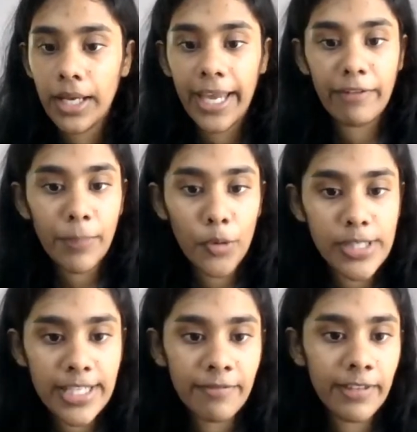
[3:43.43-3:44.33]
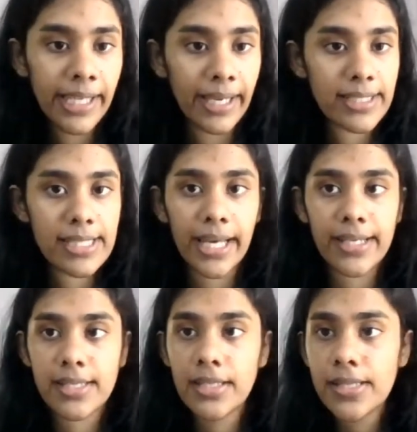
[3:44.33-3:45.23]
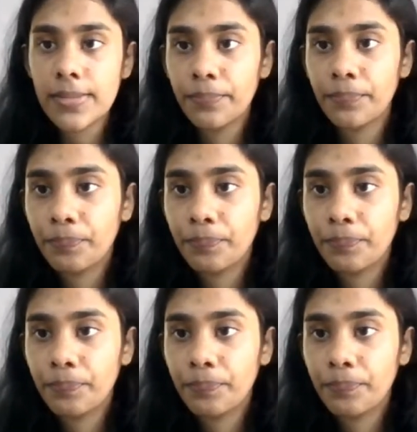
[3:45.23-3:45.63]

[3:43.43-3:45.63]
Can we proceed with the exercises?